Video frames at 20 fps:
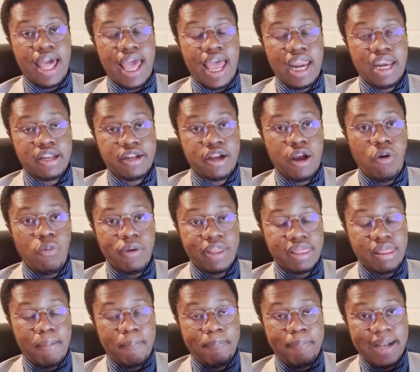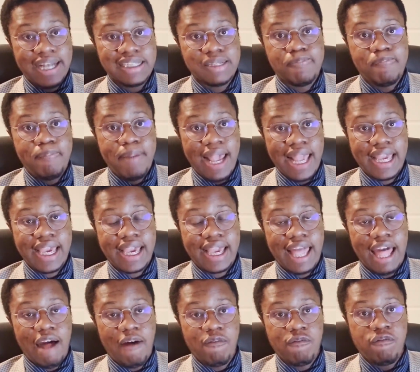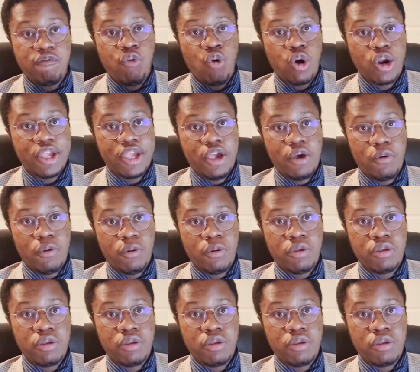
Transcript: and go with the best bank account for you.